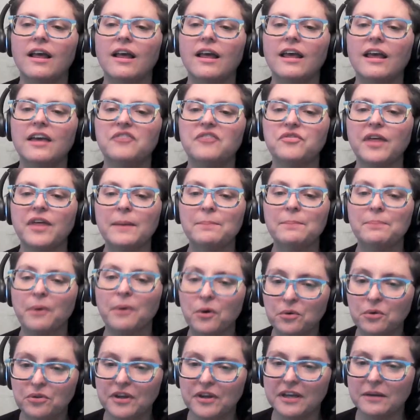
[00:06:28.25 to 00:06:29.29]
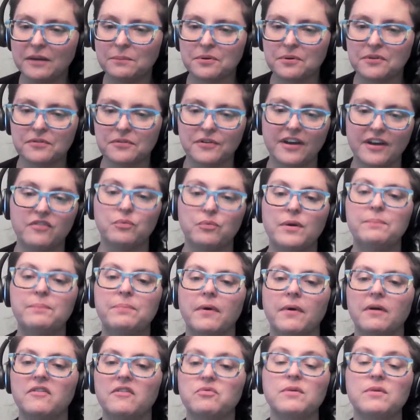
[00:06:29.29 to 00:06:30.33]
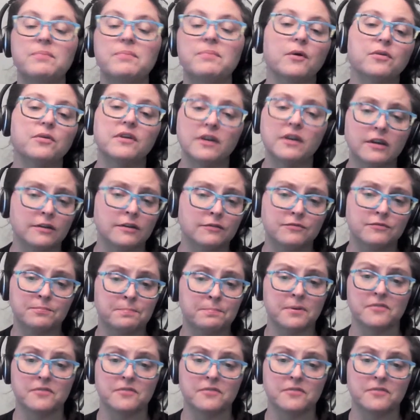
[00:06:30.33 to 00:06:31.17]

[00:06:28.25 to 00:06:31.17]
if they both can, if we both can